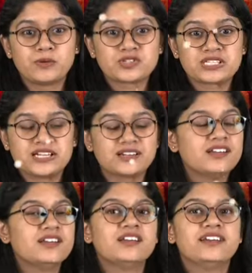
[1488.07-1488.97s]
be able to see that
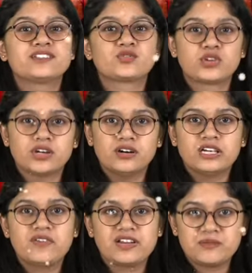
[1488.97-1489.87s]
it's
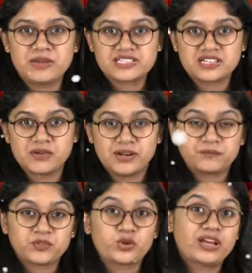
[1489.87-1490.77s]
really very amazing bird.
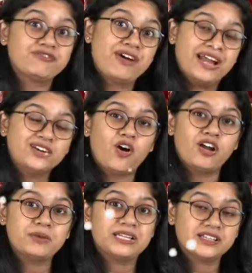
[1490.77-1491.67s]
You can find
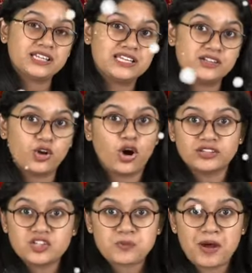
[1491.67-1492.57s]
hornbill in the e
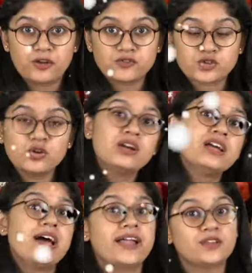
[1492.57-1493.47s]
northeast part also
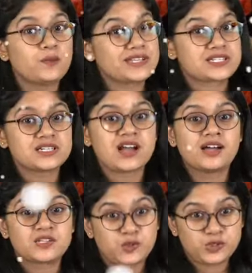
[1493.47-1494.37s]
and the western
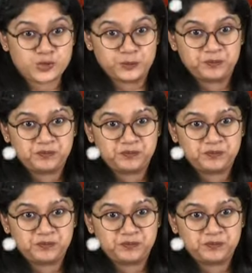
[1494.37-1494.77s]
Ghats also.